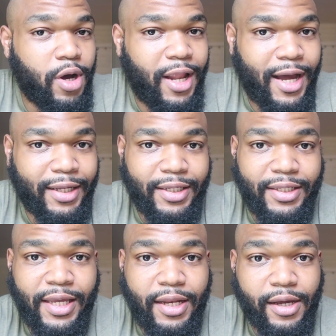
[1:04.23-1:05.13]
o'clock
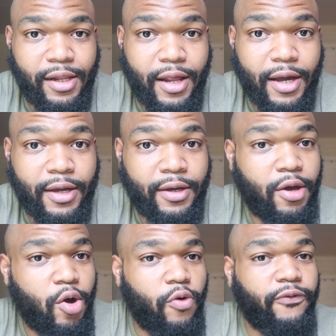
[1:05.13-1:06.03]
to 10 o'clock
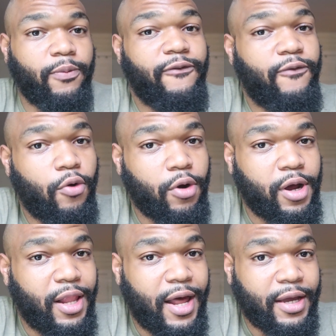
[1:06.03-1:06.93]
or from 4
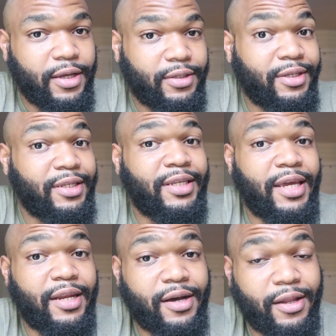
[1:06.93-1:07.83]
o'clock to
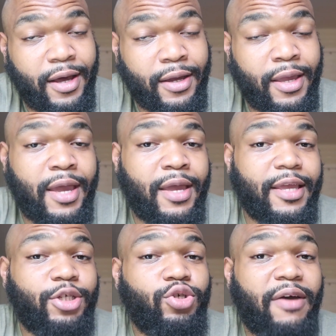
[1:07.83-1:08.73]
10 o'clock
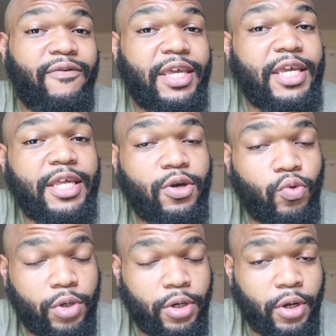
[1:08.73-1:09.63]
that you have an
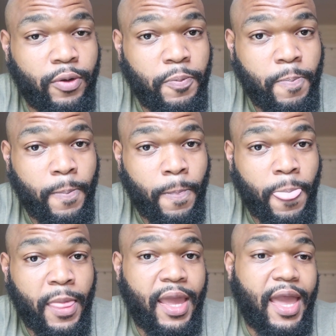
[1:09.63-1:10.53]
eating window,
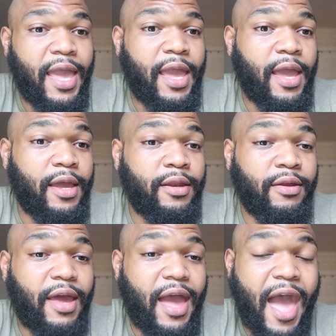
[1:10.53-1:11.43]

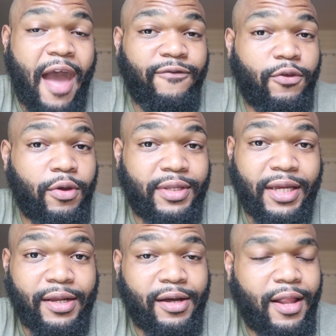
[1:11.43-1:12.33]
and after
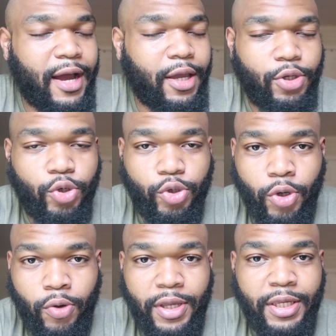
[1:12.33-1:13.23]
10 o'clock you
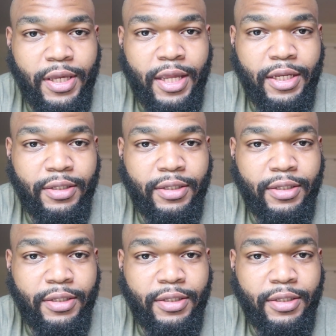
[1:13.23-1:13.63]
don't eat